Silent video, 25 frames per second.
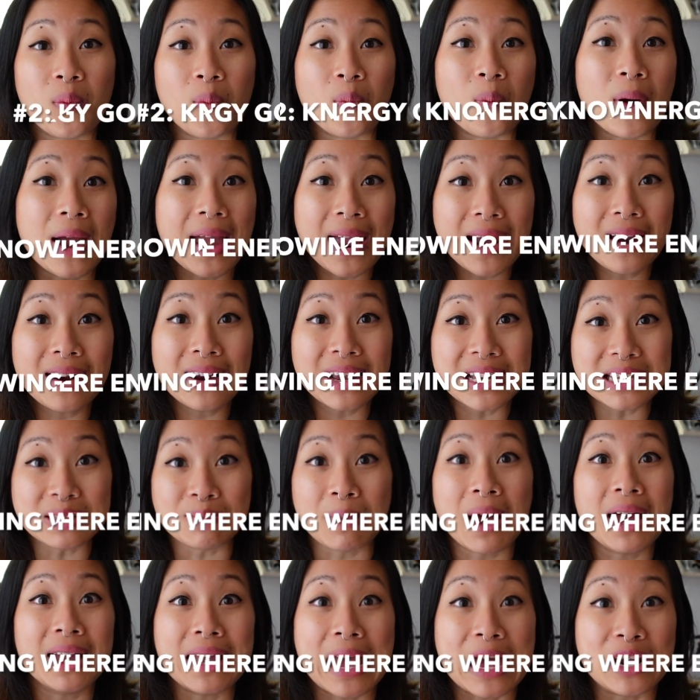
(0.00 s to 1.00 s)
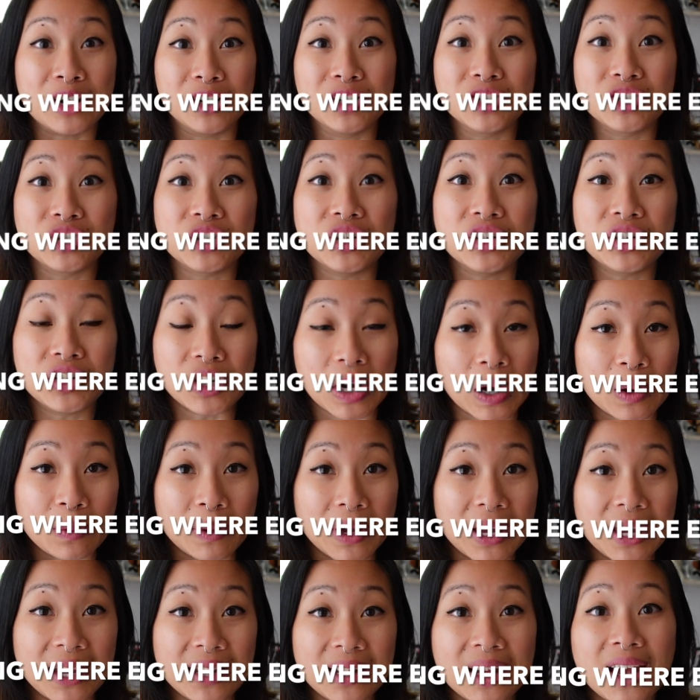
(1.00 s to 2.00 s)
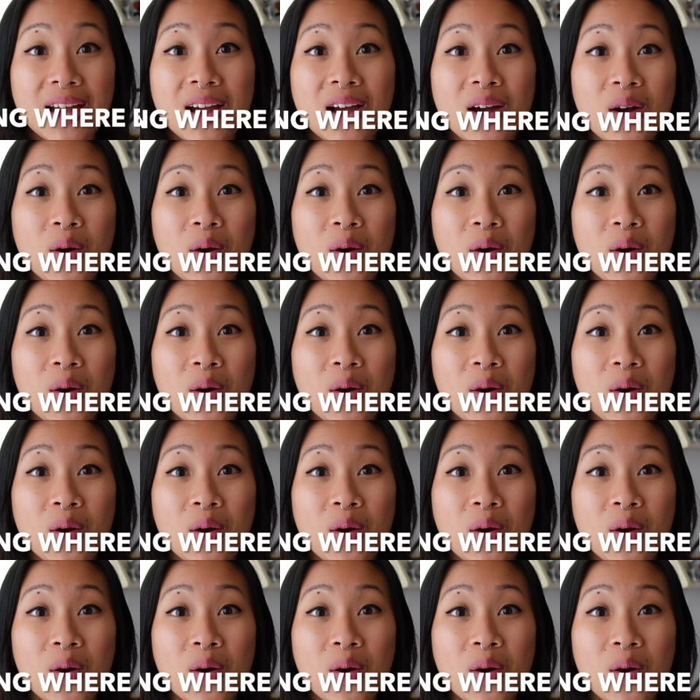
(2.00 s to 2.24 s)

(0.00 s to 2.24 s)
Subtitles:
Where is my energy going?